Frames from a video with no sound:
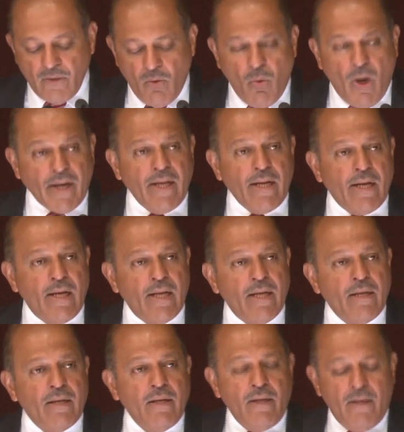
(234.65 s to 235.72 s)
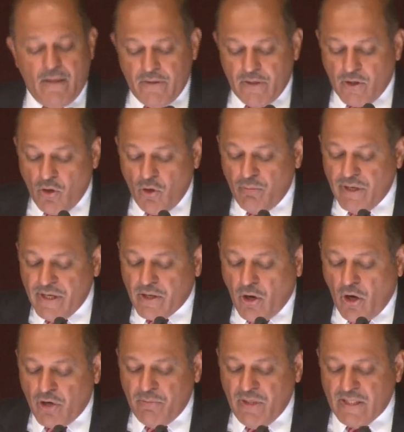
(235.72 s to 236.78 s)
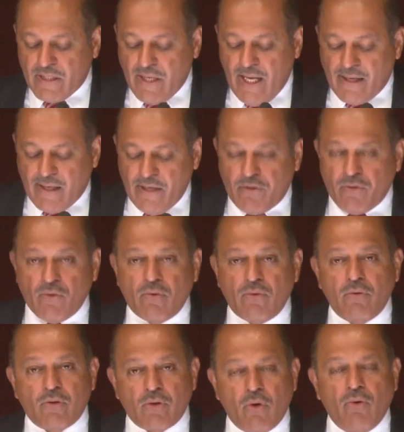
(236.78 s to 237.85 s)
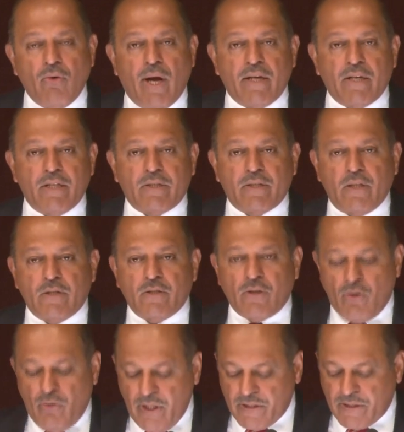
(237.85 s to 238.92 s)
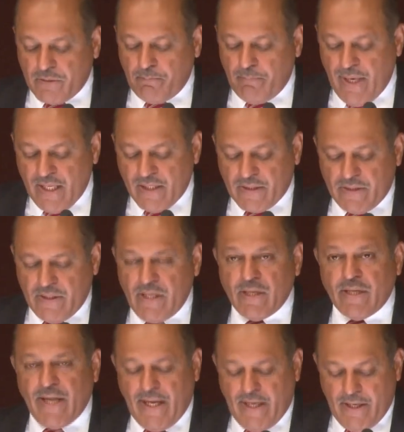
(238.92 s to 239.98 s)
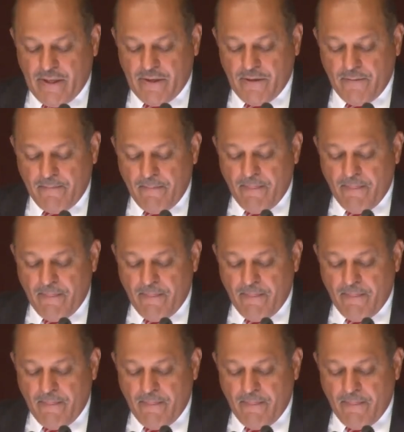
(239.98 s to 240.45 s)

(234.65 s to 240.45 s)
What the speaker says: Worryingly, the global economy is likely to grow at its slowest pace in a decade,